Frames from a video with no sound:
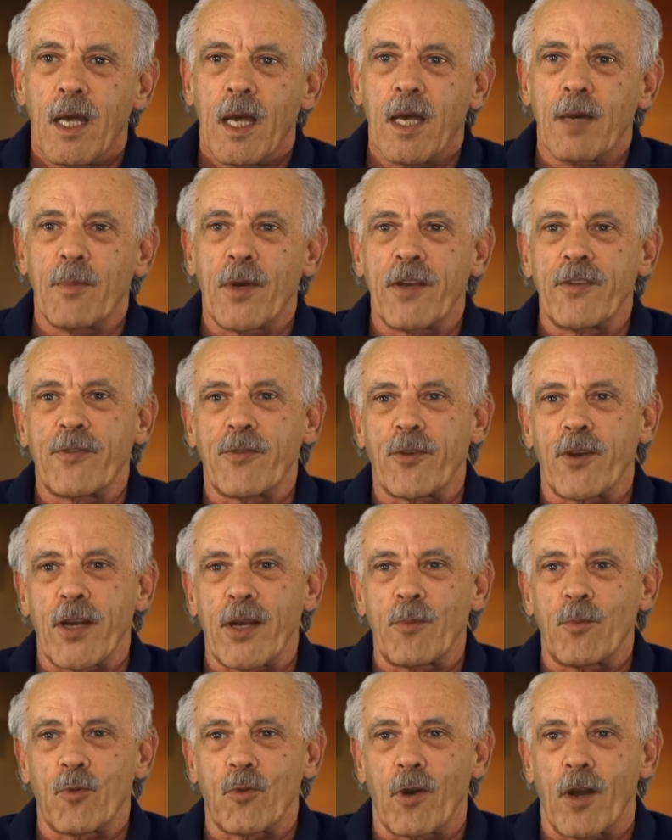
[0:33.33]
Am I
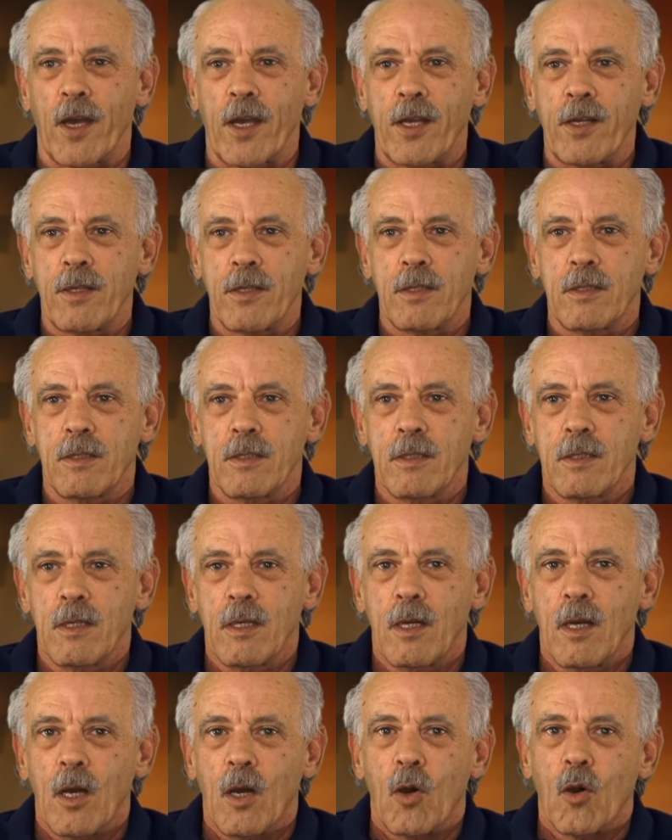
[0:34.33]
framed right?
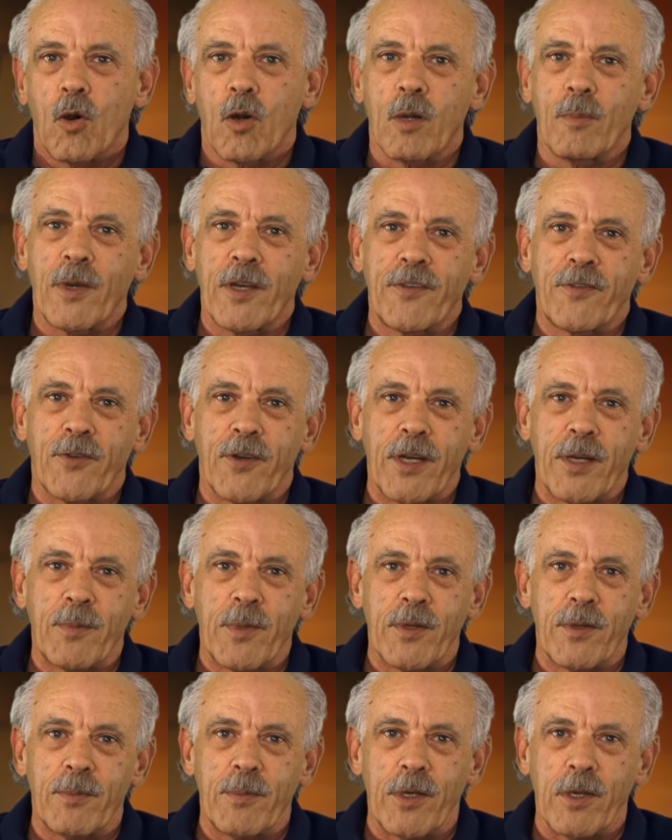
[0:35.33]
Or am I
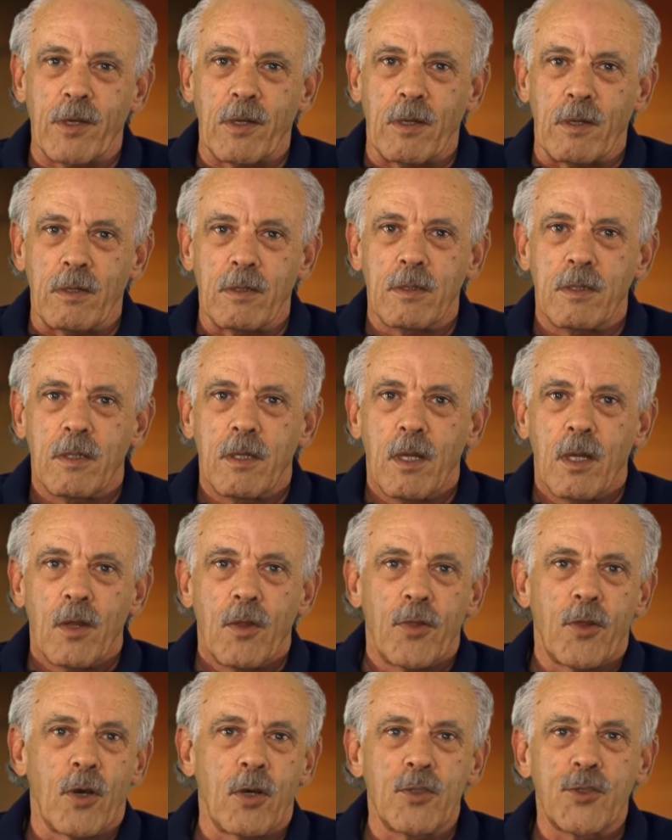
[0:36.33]
framed in the middle?
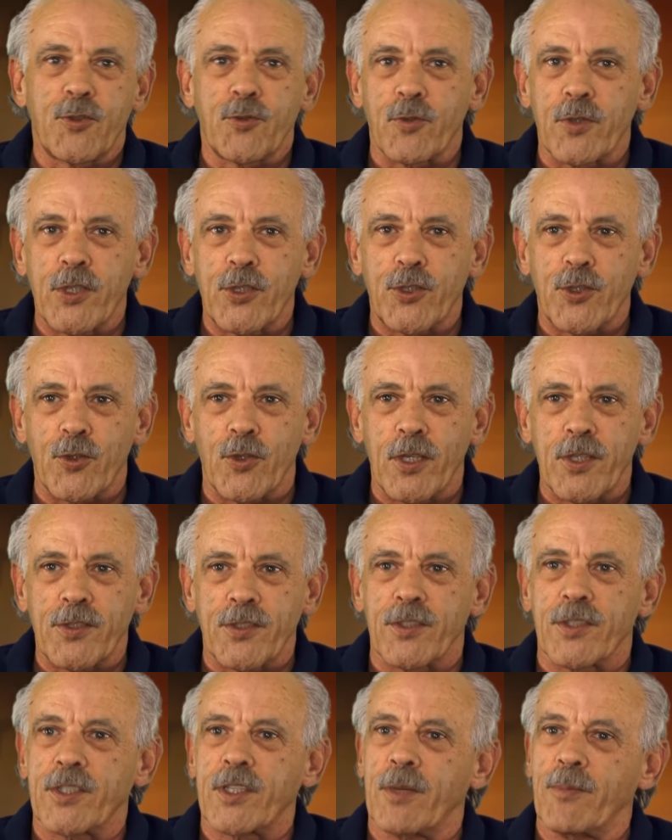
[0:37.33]
Those three
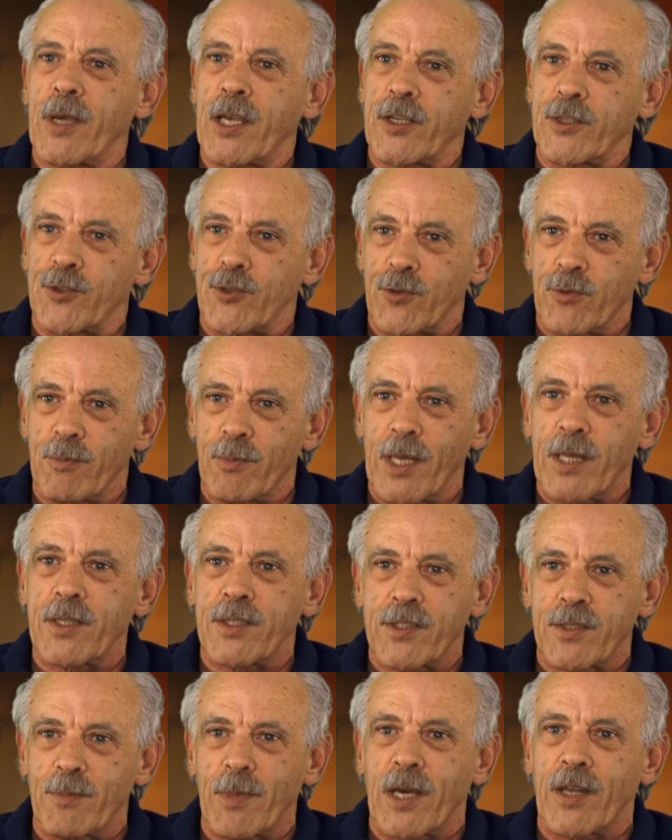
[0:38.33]
choices can make a
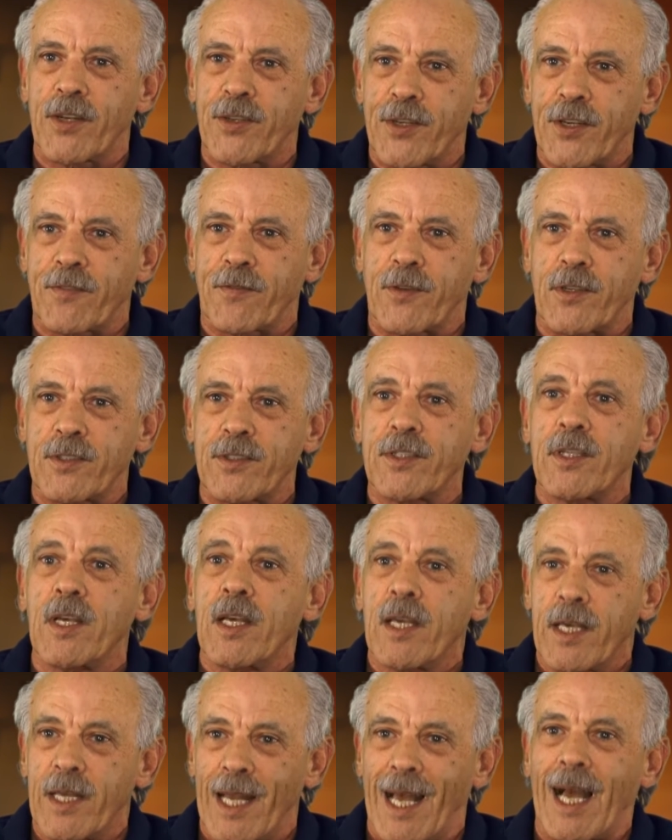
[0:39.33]
tremendous amount of difference
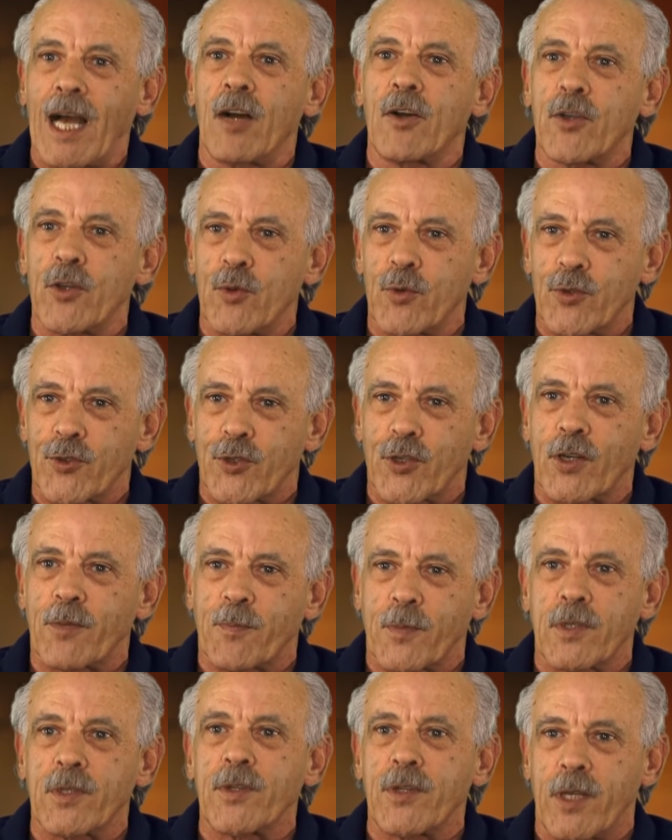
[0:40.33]
in how you
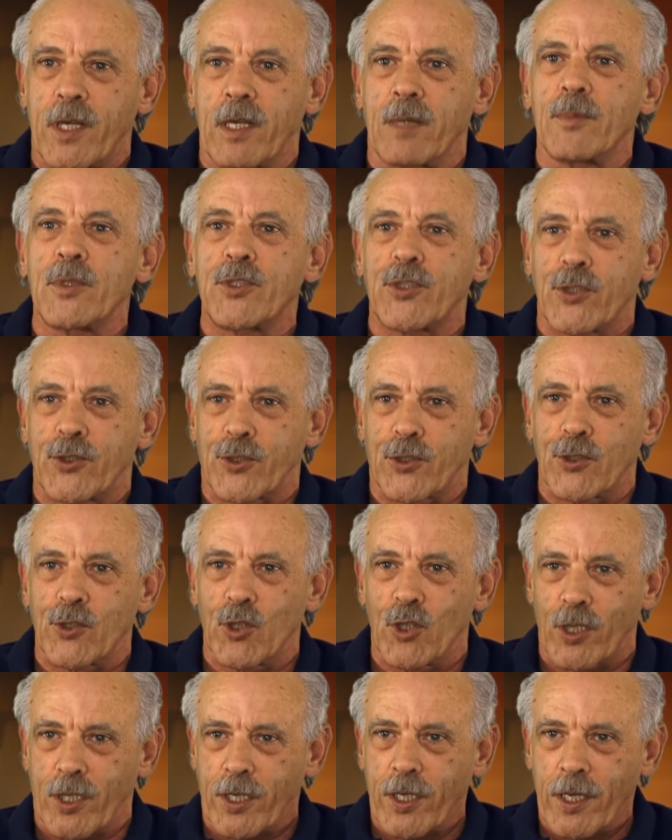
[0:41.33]
interpret the image that you're
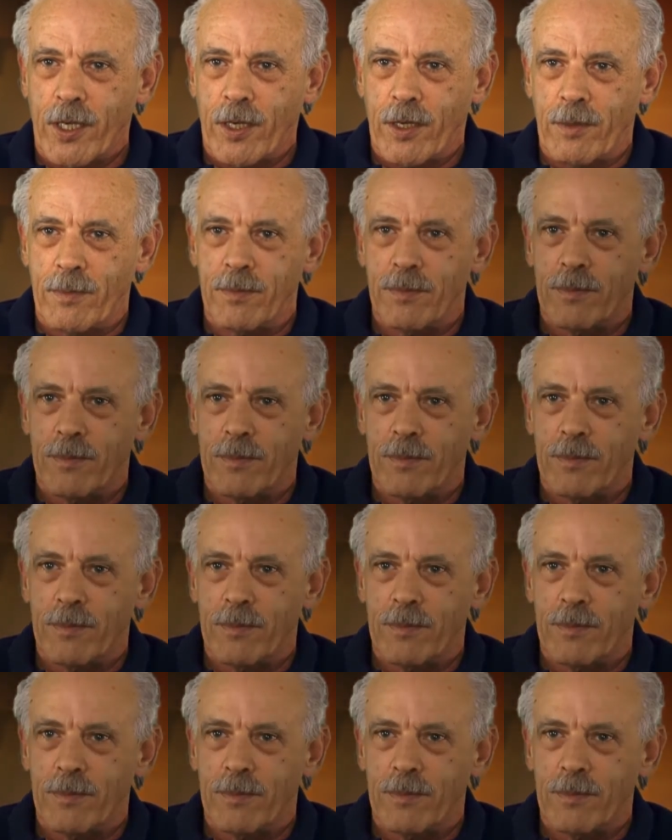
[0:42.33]
looking at.